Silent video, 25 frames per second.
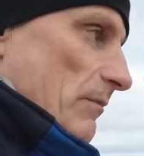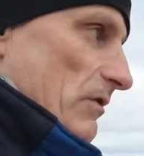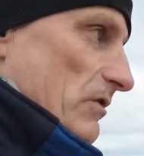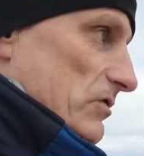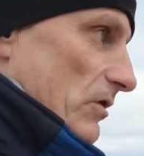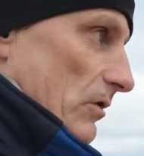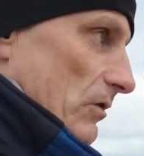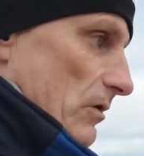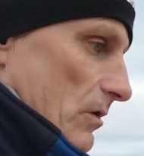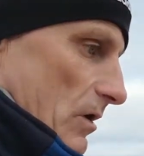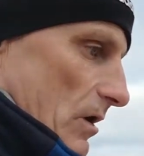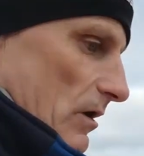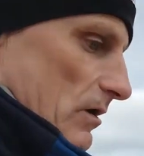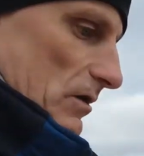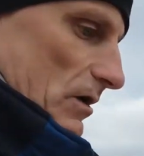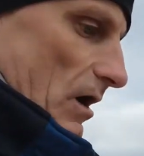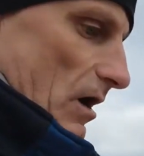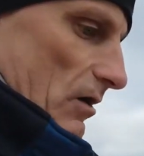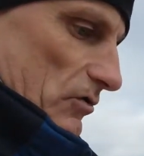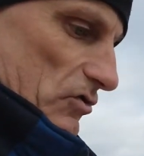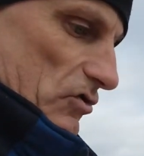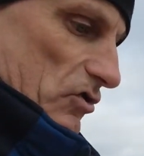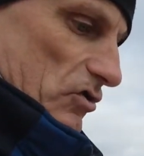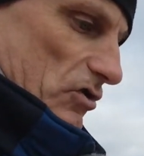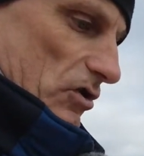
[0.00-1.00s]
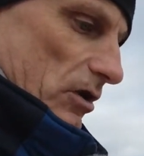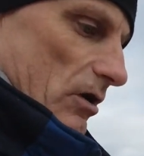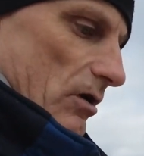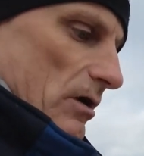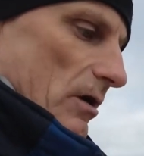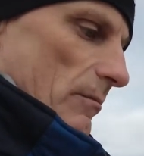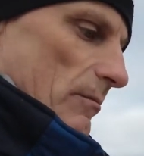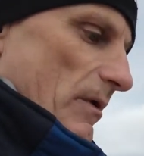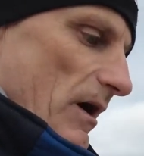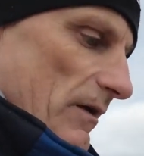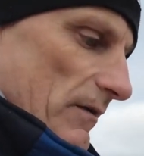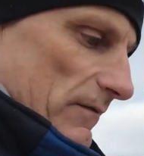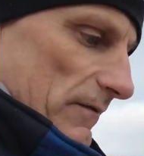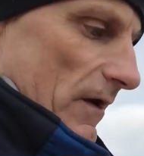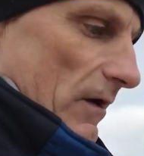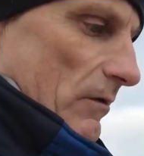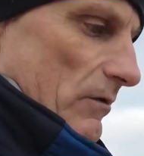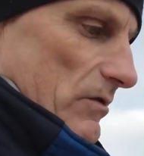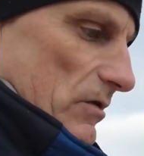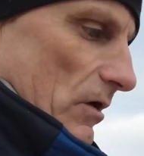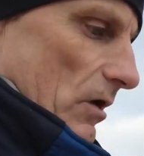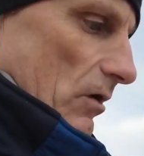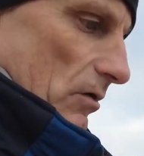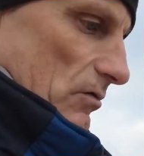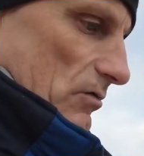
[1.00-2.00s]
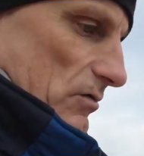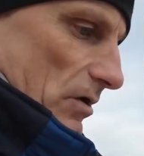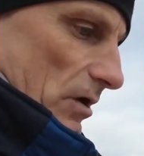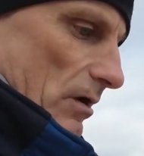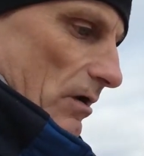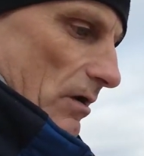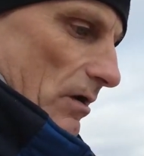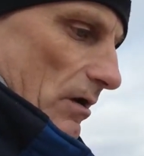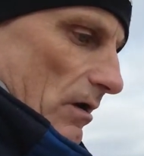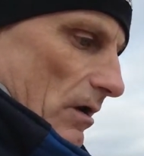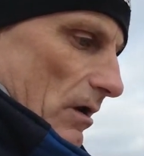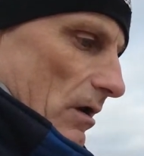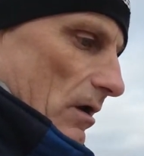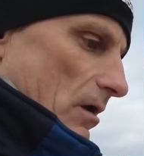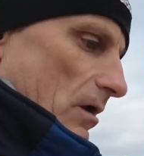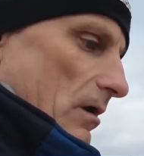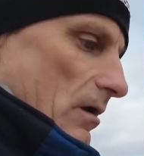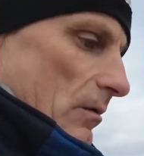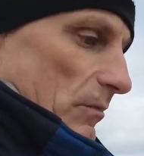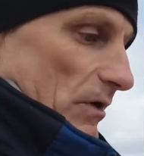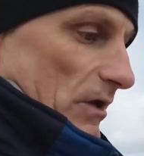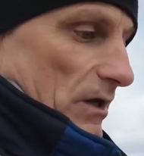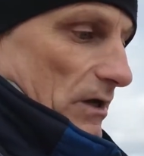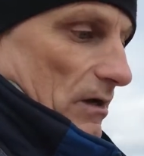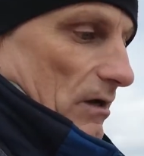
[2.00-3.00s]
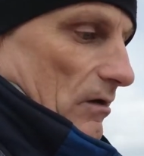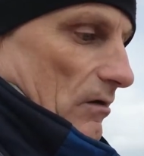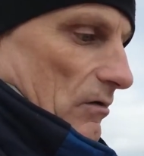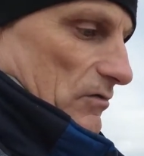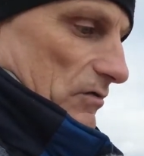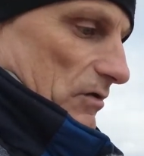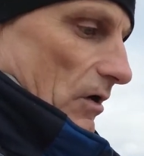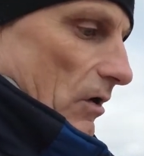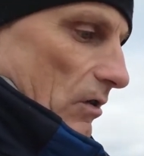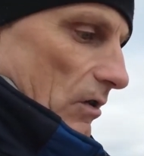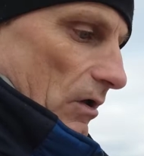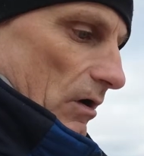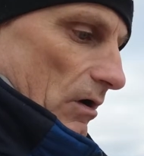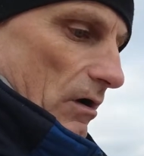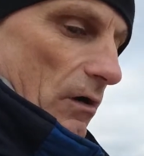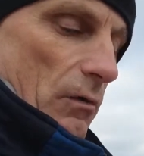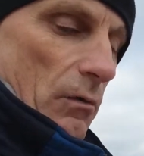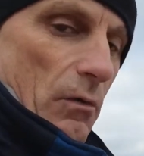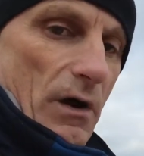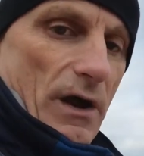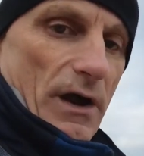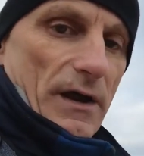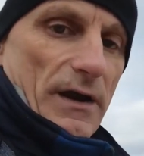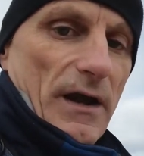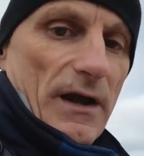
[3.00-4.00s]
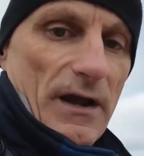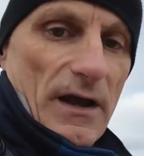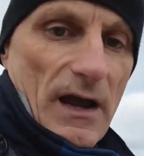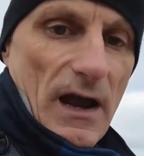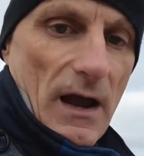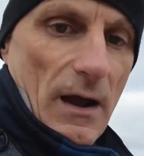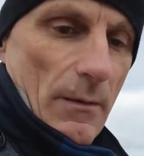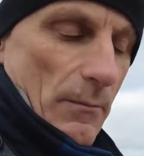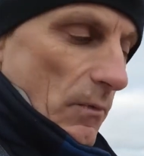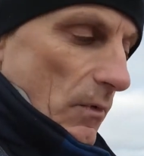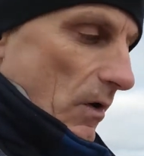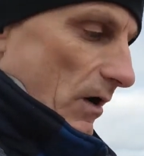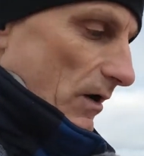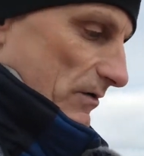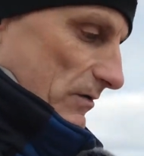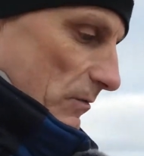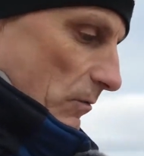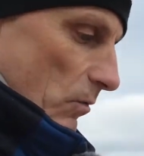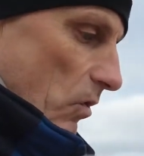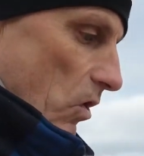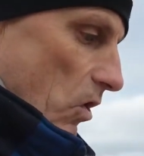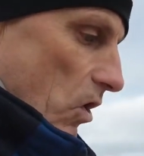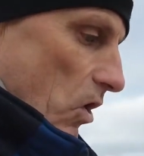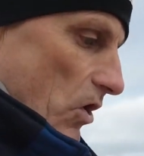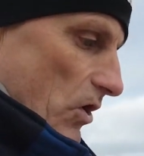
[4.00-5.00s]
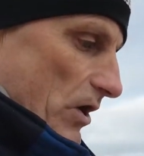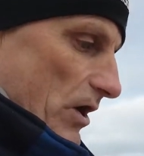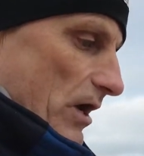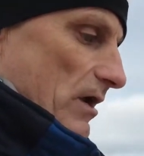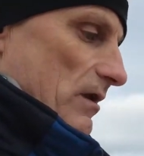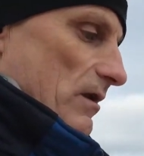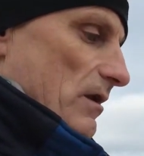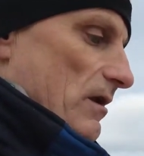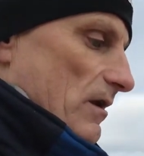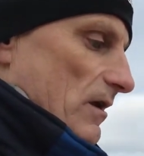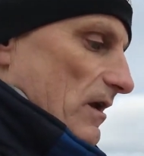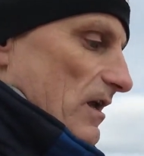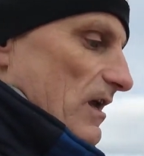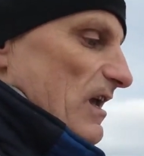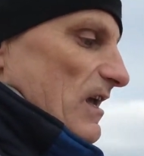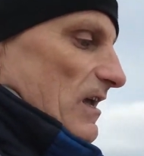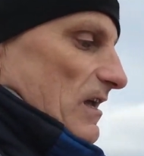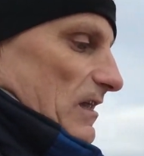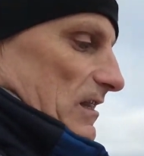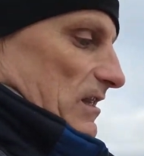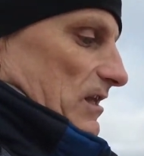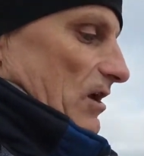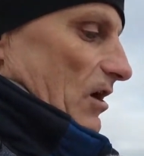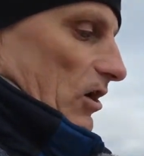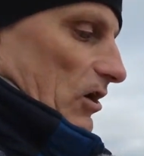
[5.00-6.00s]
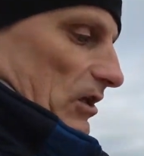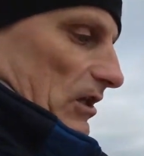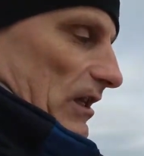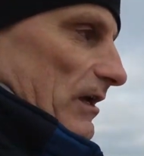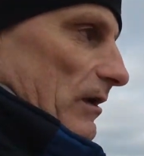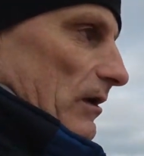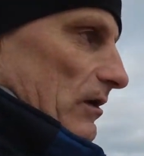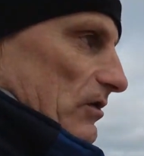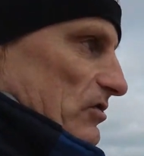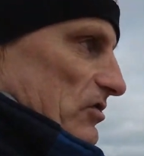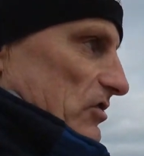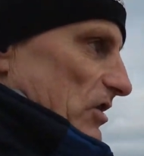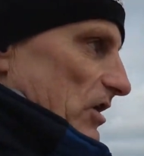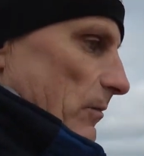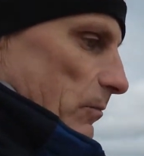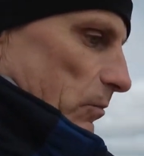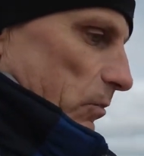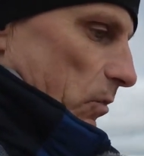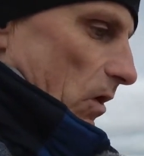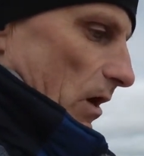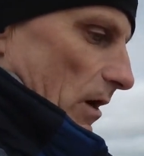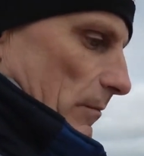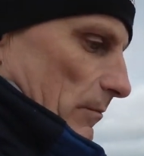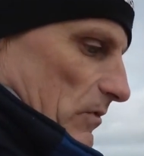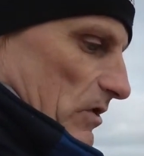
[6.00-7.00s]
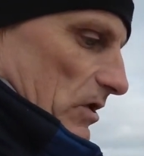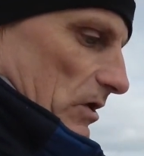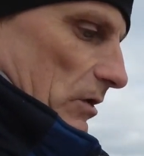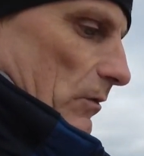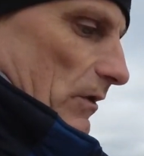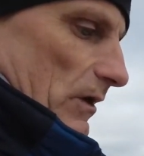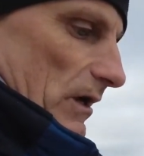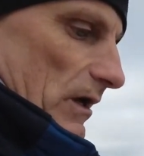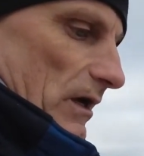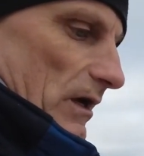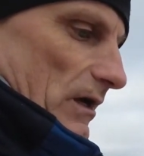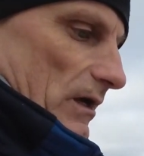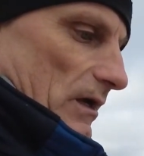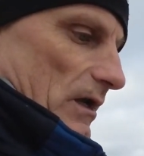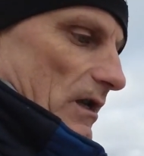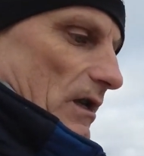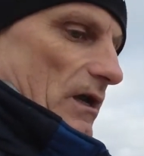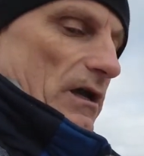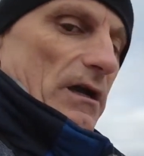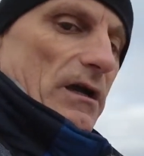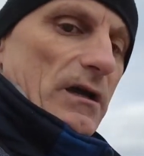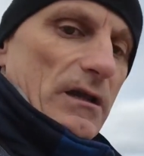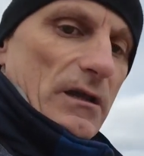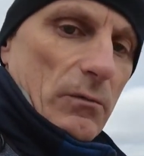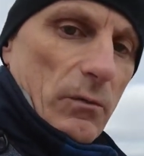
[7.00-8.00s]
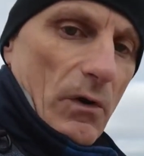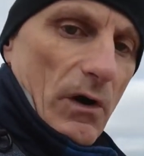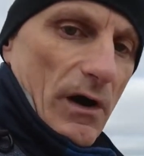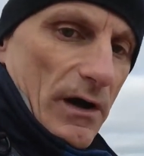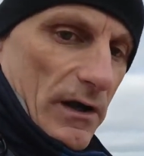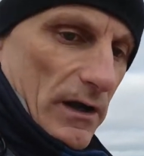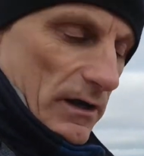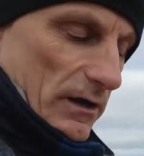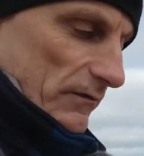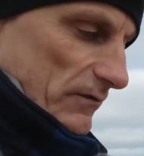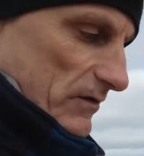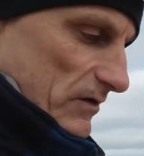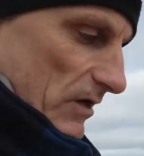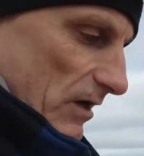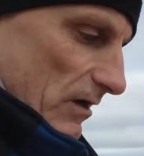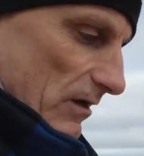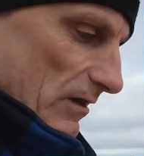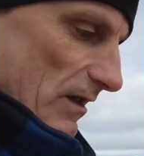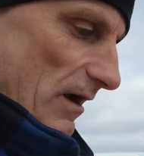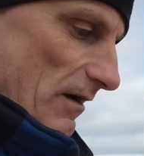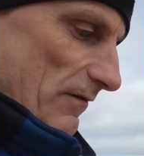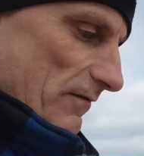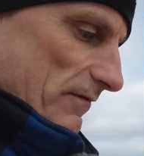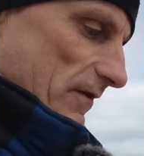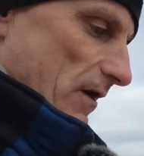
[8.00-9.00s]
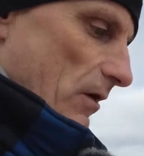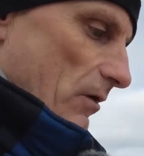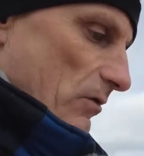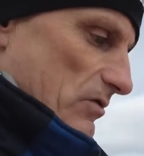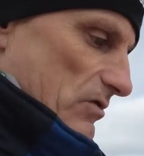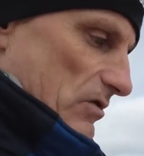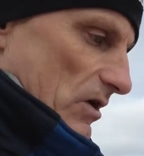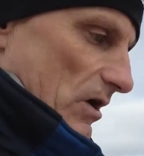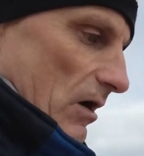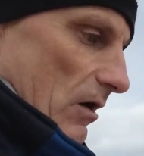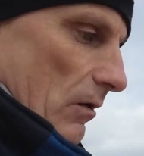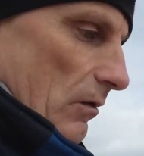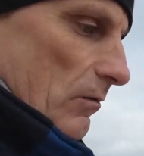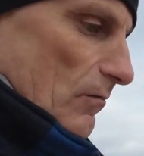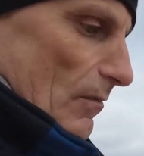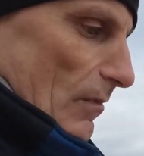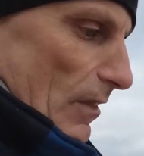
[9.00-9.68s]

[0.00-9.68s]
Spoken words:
So you can not just look at my photos, but you can also look at where I am as I'm walking, the odd little tip, what I'm doing, why I've taken that photo,